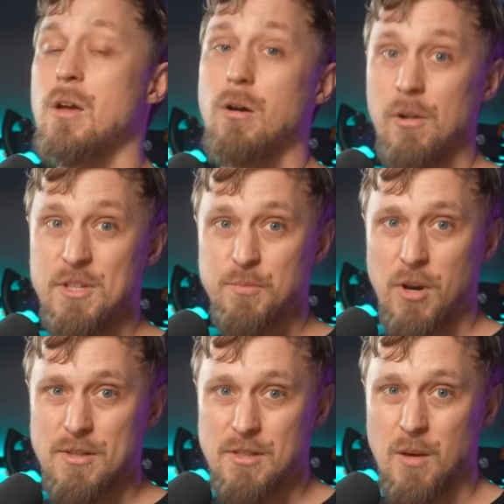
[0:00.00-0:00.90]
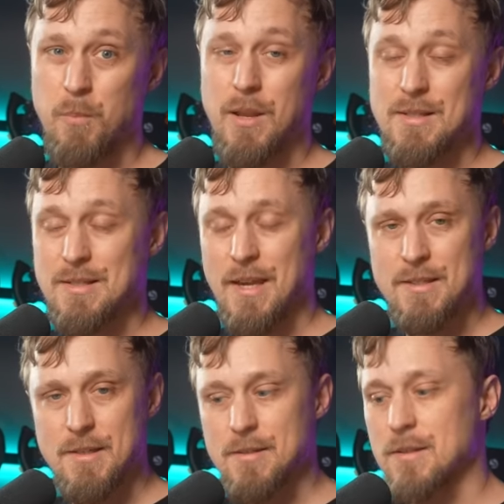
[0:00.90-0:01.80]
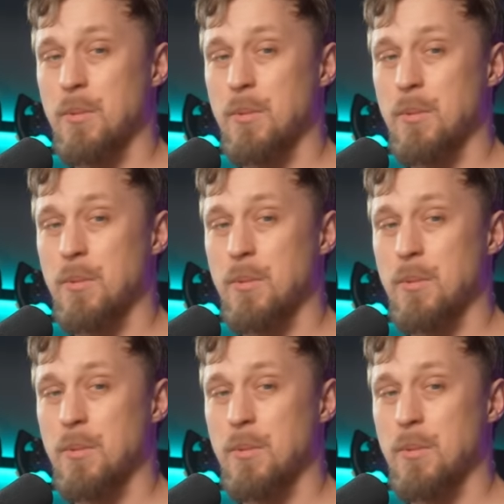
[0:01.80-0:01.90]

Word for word: All these prices are plus taxes,